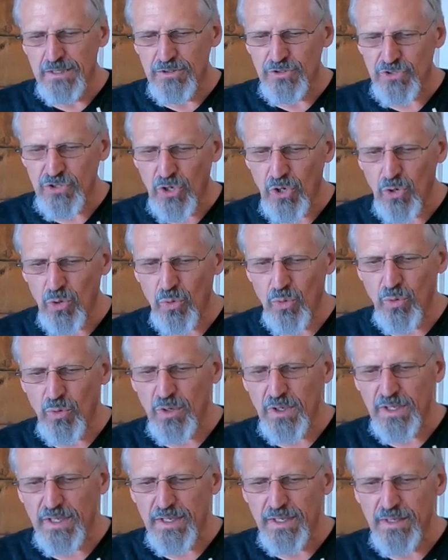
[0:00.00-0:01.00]

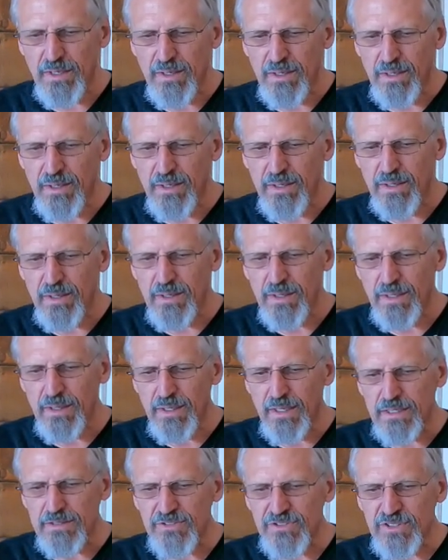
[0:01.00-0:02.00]
So
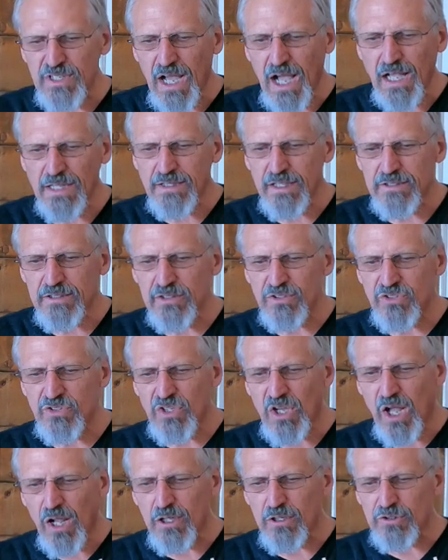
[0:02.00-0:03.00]
it's not that the
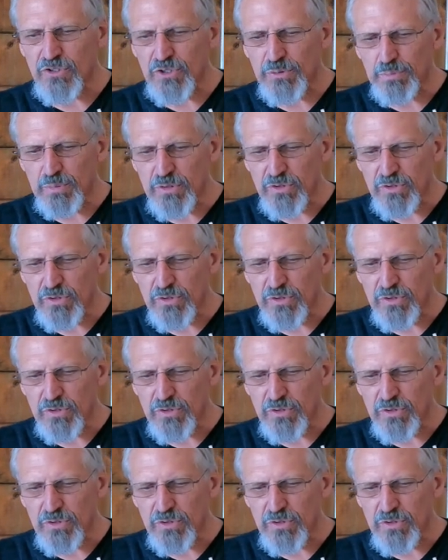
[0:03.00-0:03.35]
scholars